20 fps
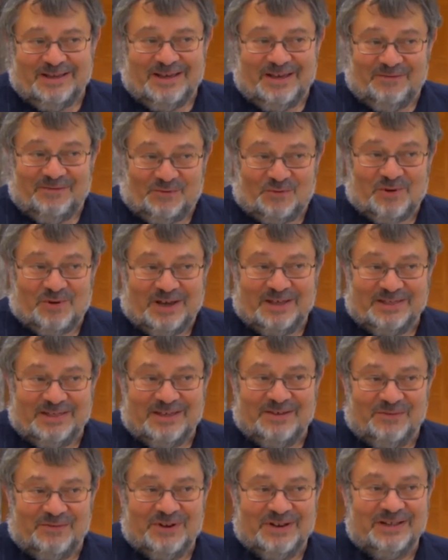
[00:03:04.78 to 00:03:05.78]
if
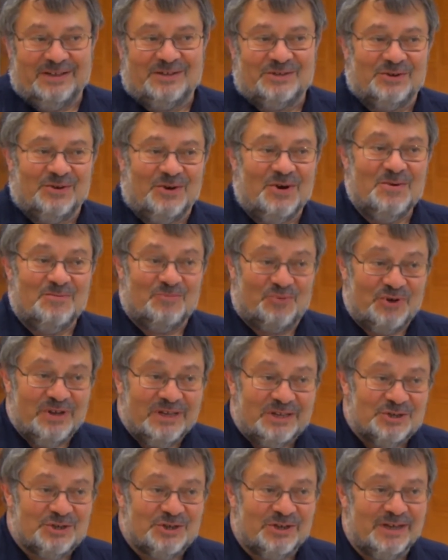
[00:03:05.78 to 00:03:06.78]
Christ ever did so,
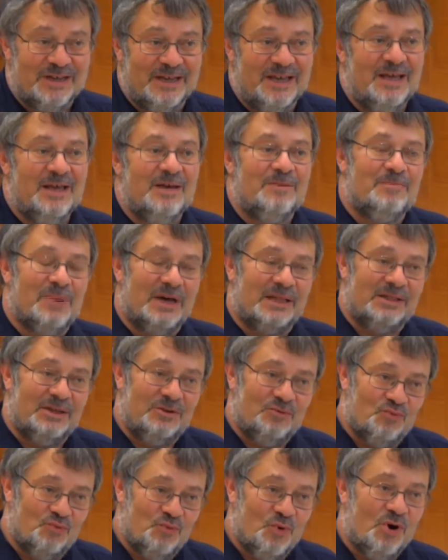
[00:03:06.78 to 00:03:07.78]
preaching, but
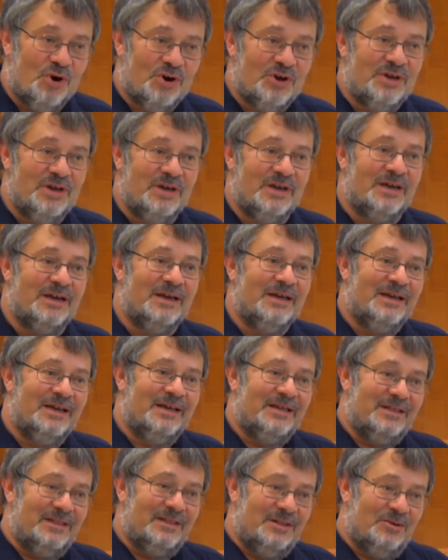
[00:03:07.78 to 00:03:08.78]
in walking
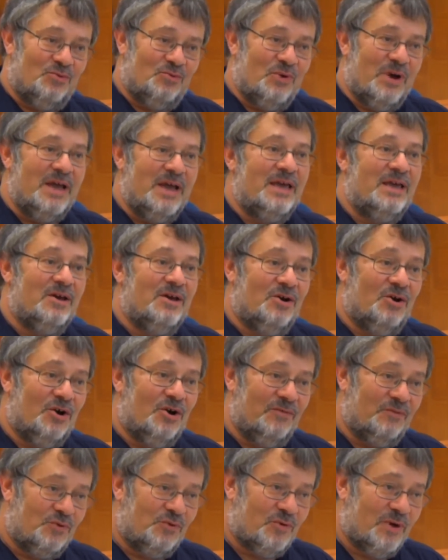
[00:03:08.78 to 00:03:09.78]
the way
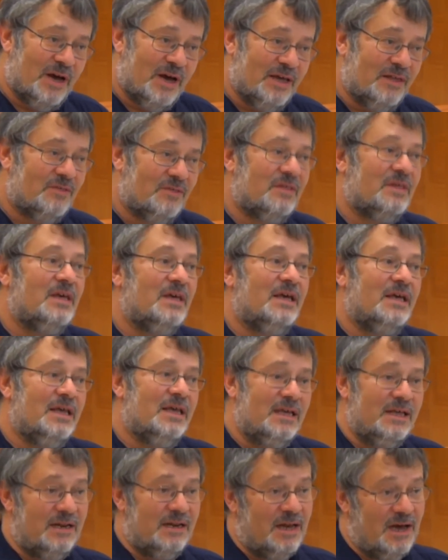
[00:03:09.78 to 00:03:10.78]
of Christ
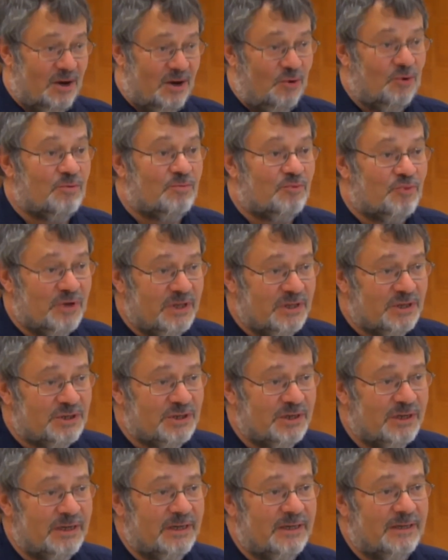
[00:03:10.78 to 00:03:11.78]
in our
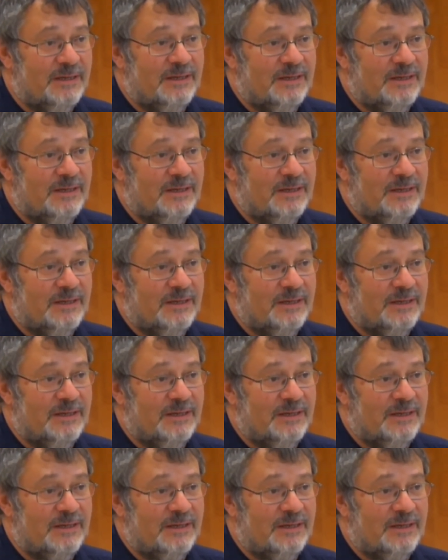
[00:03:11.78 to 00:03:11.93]
preaching.